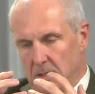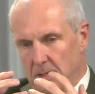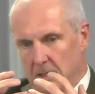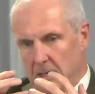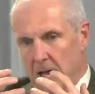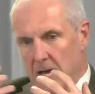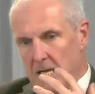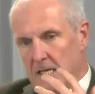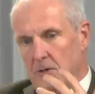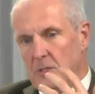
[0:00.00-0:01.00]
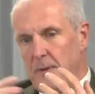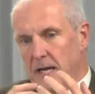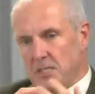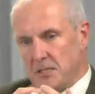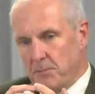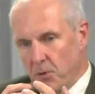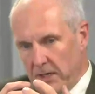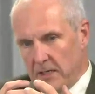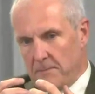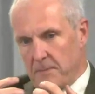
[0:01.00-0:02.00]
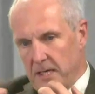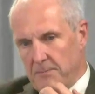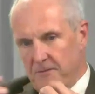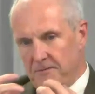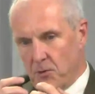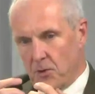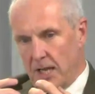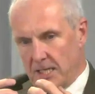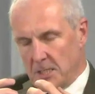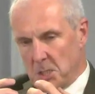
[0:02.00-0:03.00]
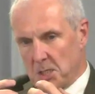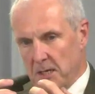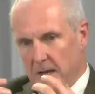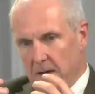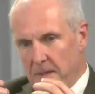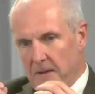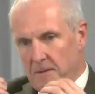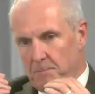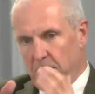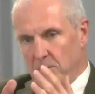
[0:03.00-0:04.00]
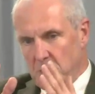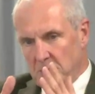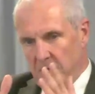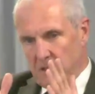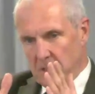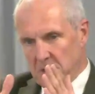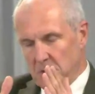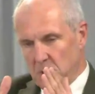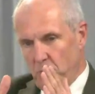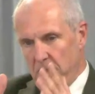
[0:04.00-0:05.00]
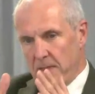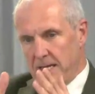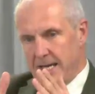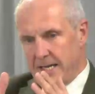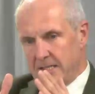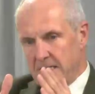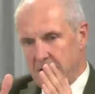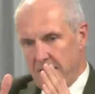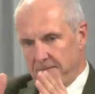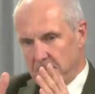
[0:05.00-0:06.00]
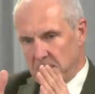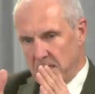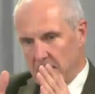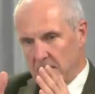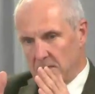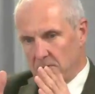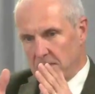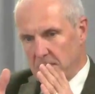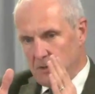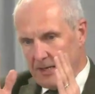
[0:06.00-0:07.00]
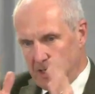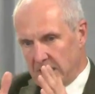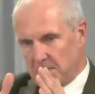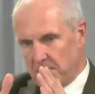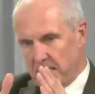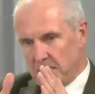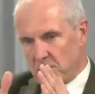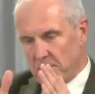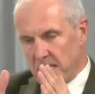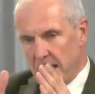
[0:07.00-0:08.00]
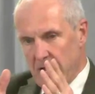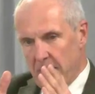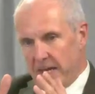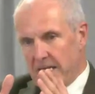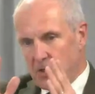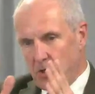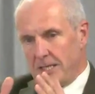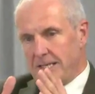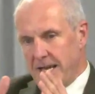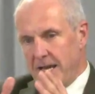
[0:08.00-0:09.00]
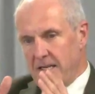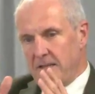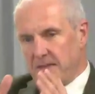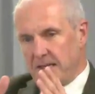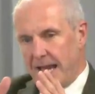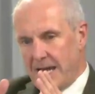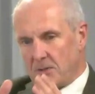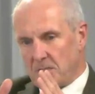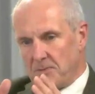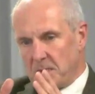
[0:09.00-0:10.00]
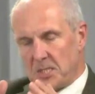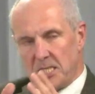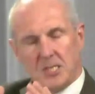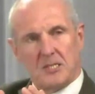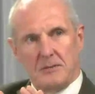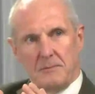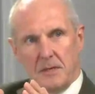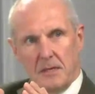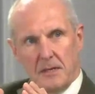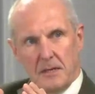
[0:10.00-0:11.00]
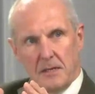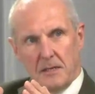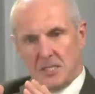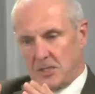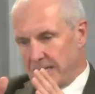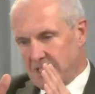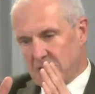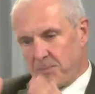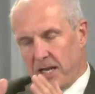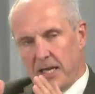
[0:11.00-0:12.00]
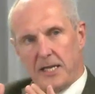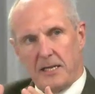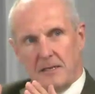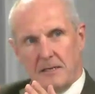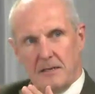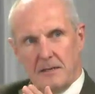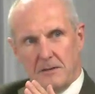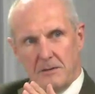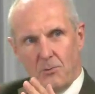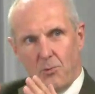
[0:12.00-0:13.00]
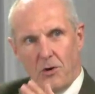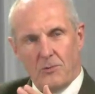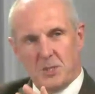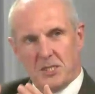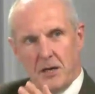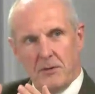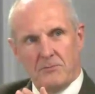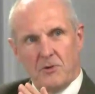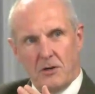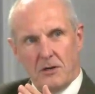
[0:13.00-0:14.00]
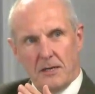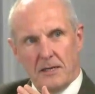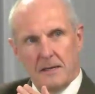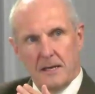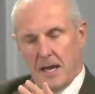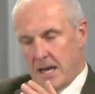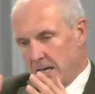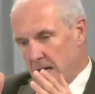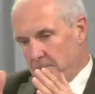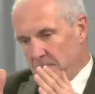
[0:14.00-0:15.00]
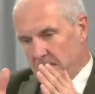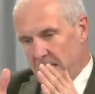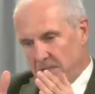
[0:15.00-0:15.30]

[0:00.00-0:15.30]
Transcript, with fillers: it, it goes back to the point I made before lunch, that the postmasters, when they had a deficit or a, you know an unexplained discrepancy, they couldn't get anything out of the system to explain what was going wrong. Now,